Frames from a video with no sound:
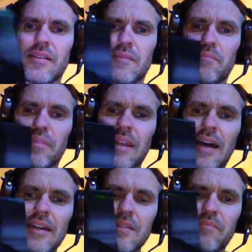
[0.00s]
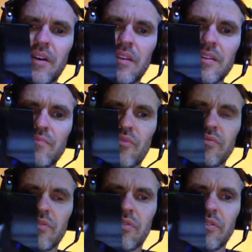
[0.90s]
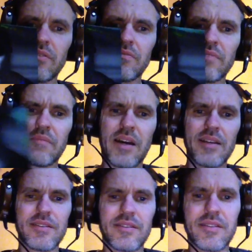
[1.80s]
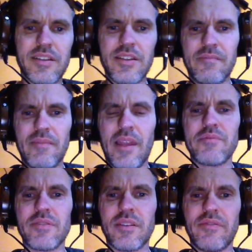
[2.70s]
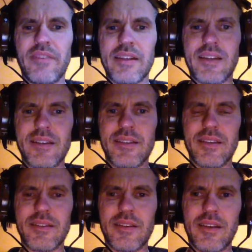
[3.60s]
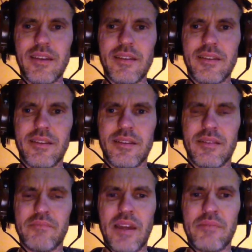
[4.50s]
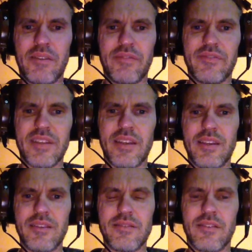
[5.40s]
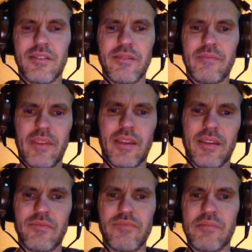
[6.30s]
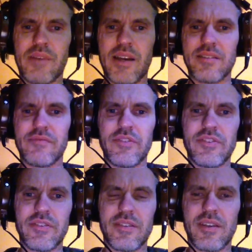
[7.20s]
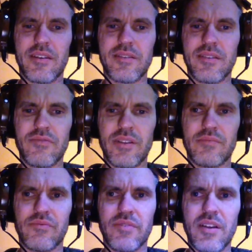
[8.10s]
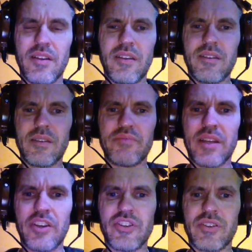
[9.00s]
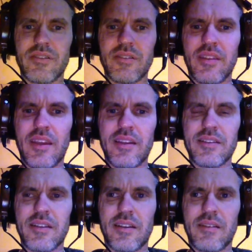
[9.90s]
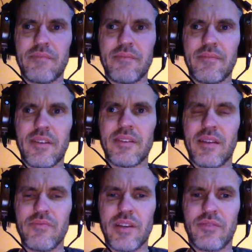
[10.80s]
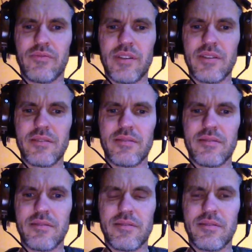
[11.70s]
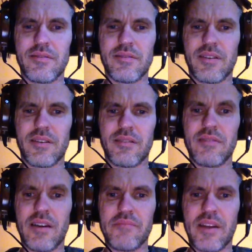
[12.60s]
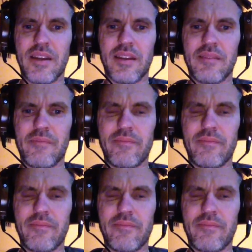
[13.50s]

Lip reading: Blood by This Mortal Coil, remastered edition, absolutely fantastic CD, made about 15 years ago. Remastered version sounds incredible. The production on that record is groundbreaking.